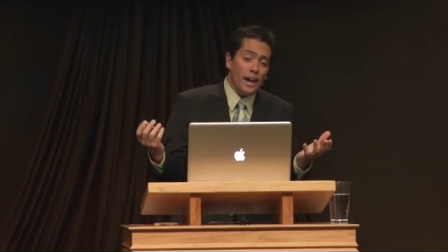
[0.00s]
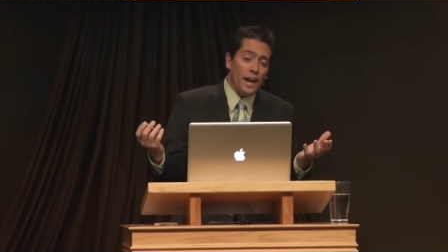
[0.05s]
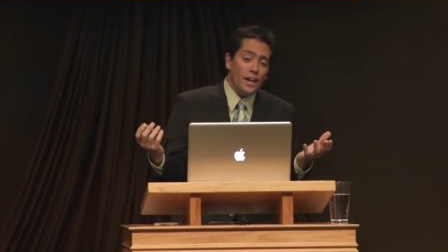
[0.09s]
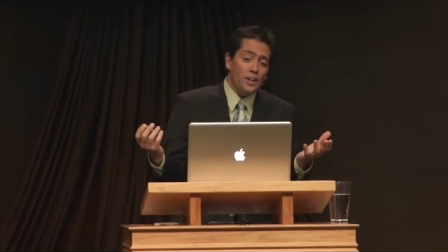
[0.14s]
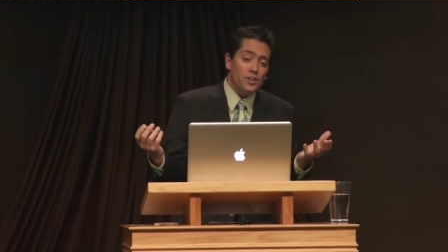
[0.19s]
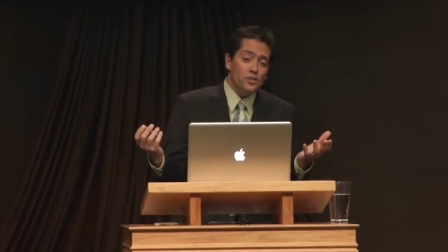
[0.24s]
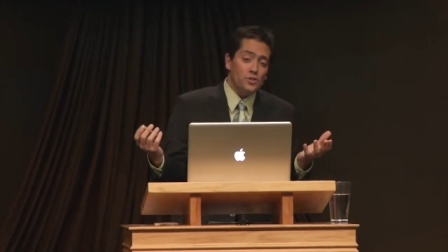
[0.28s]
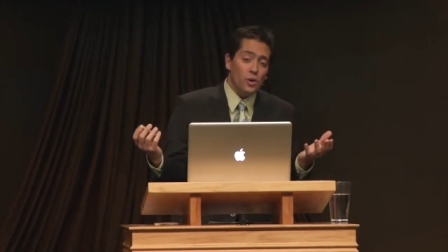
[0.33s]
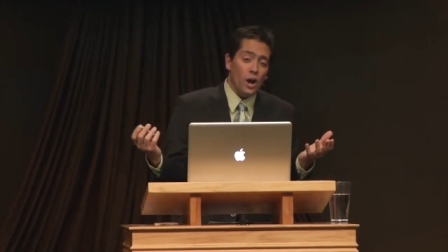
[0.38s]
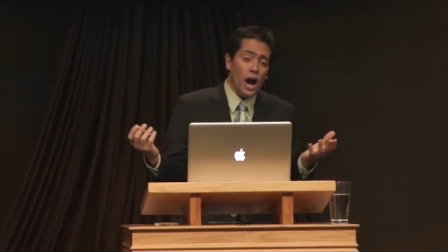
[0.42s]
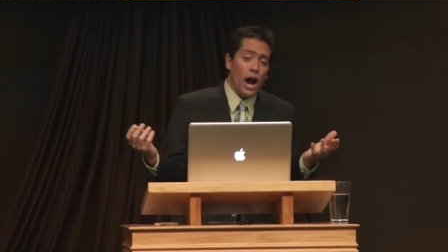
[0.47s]

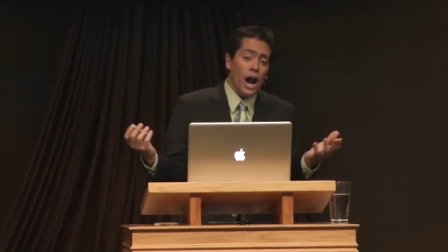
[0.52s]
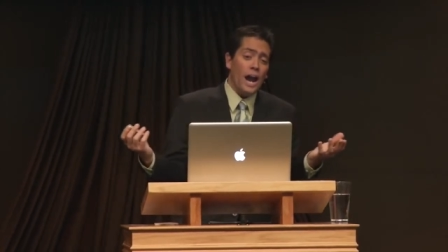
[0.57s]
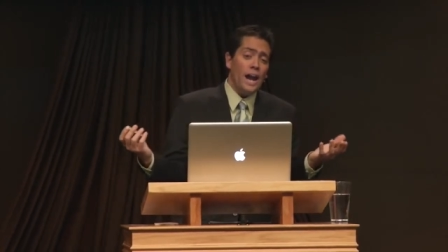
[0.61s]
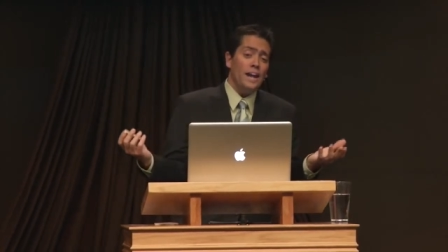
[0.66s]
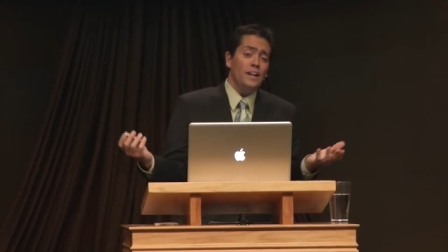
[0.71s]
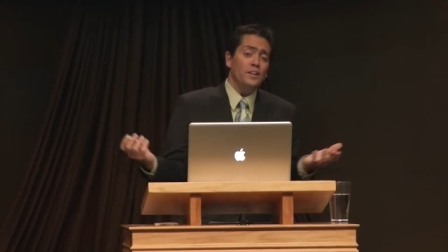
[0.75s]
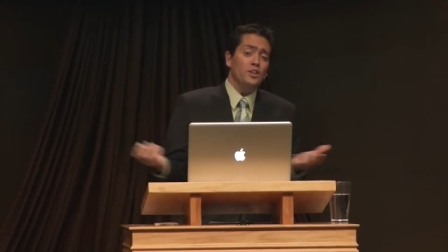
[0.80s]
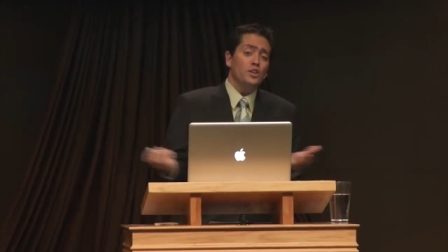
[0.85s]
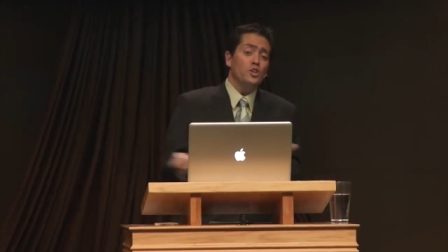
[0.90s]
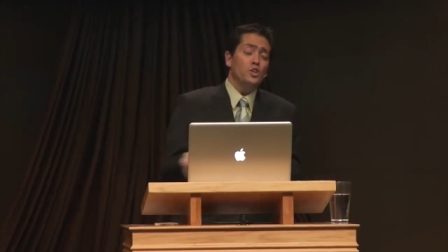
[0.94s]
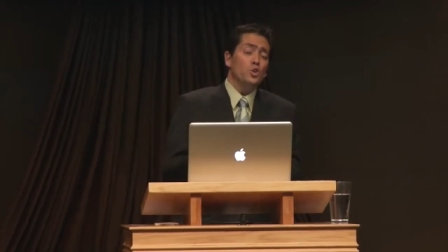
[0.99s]
and
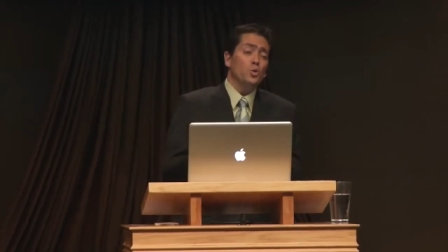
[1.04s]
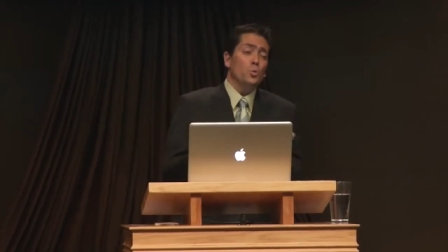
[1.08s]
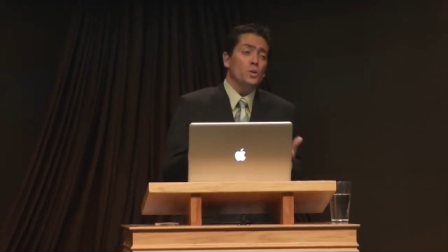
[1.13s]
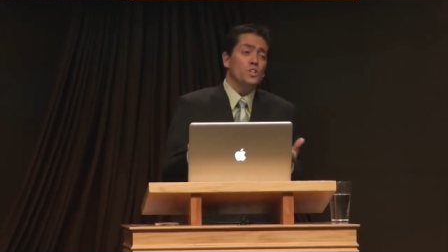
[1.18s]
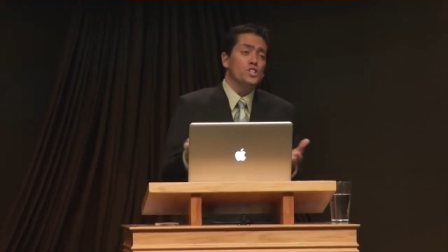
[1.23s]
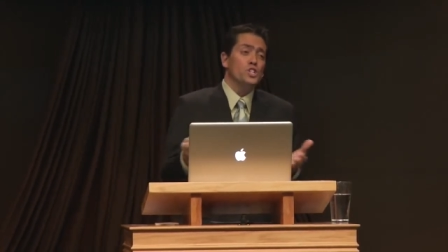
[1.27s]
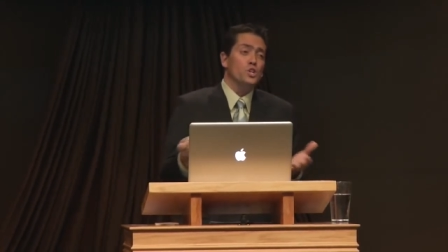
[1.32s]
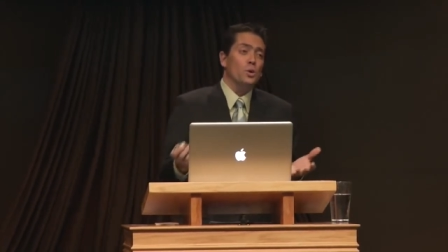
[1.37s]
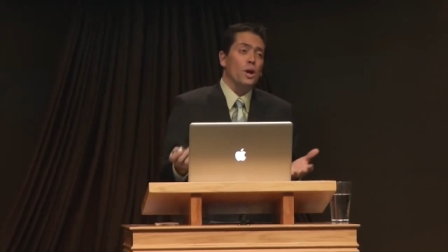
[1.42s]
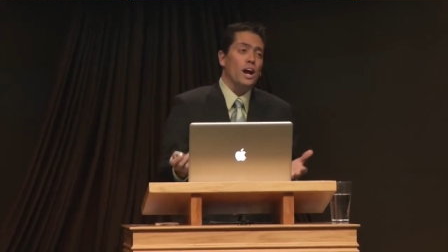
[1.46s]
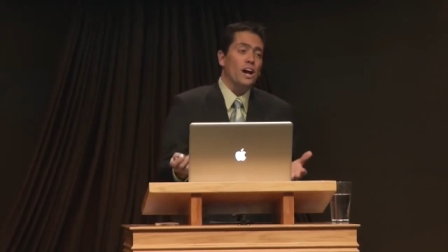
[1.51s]
trying to do
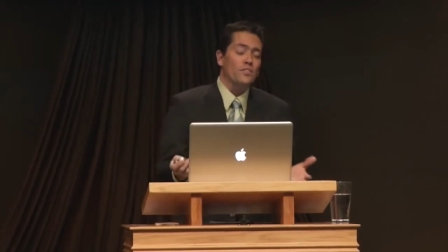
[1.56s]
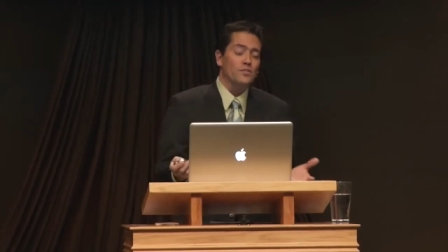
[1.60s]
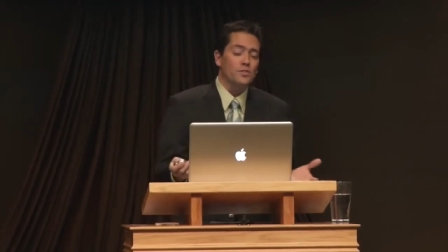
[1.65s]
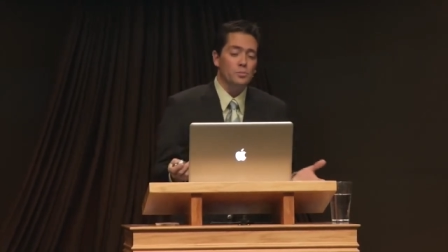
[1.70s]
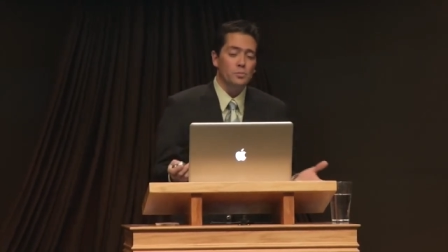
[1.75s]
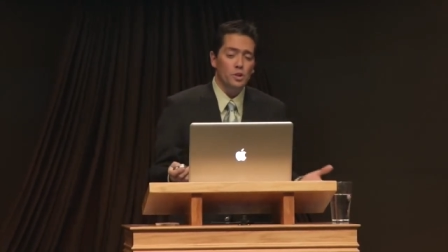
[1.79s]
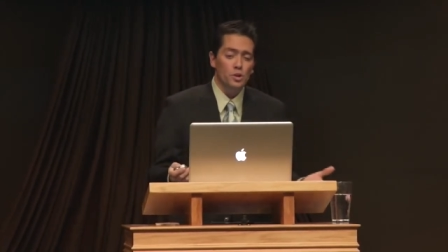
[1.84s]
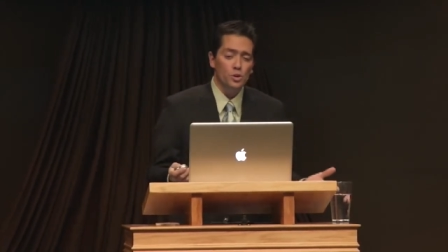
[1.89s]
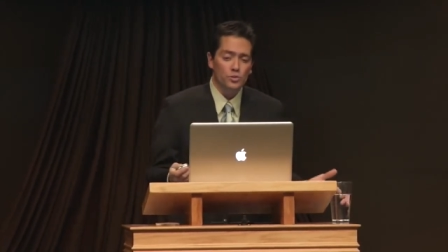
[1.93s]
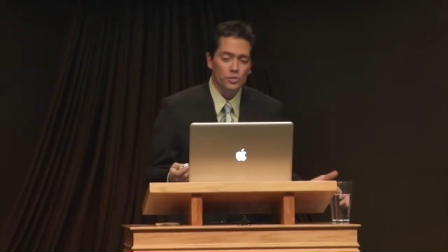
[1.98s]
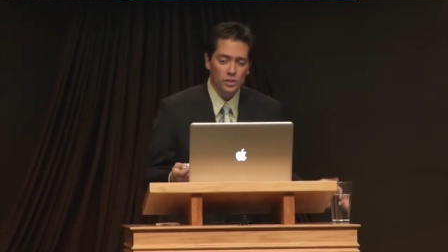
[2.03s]

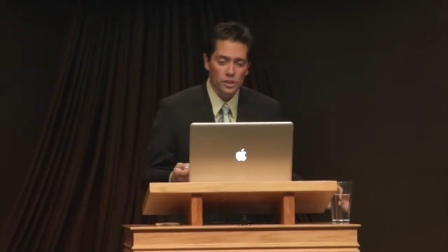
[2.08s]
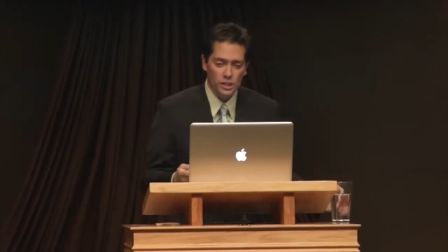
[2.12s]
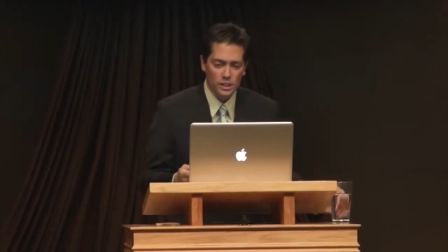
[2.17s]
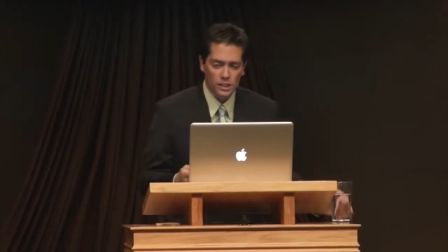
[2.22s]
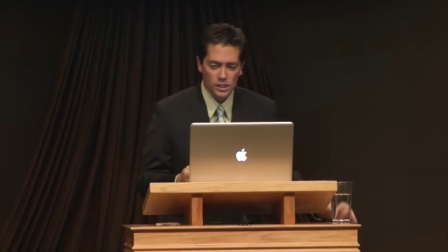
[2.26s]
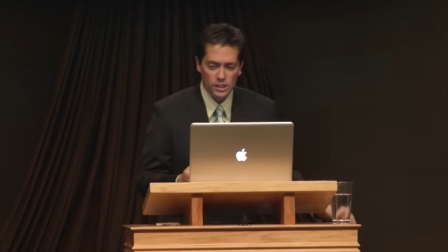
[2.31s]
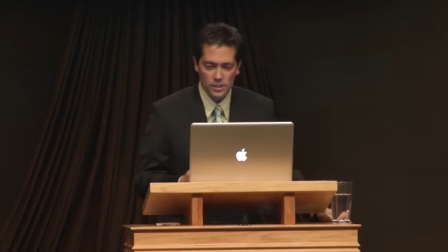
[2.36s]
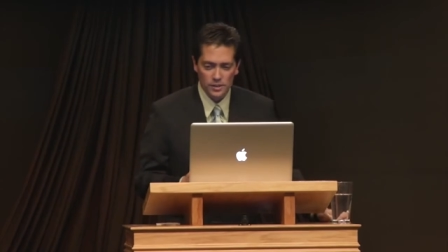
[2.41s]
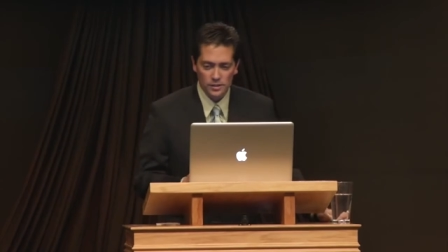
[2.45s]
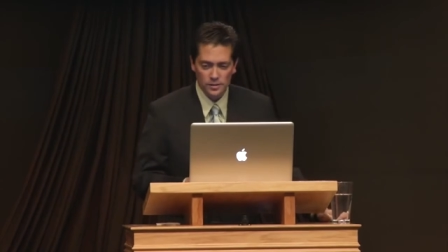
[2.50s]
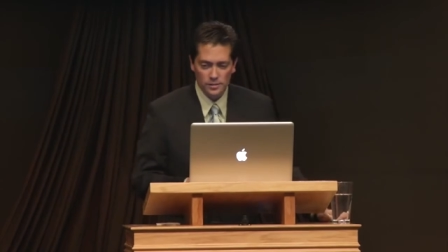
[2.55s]
witchcraft
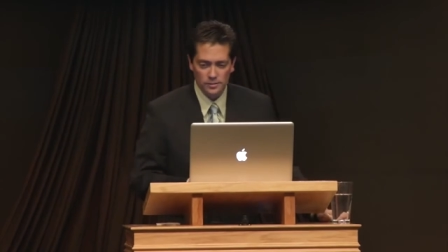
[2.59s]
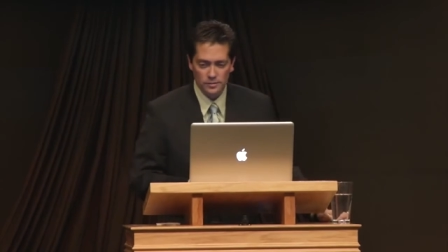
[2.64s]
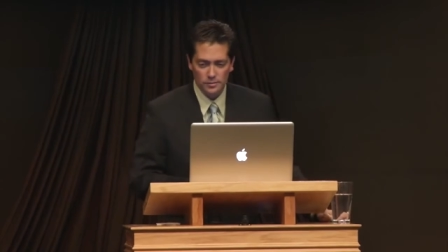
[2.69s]
music,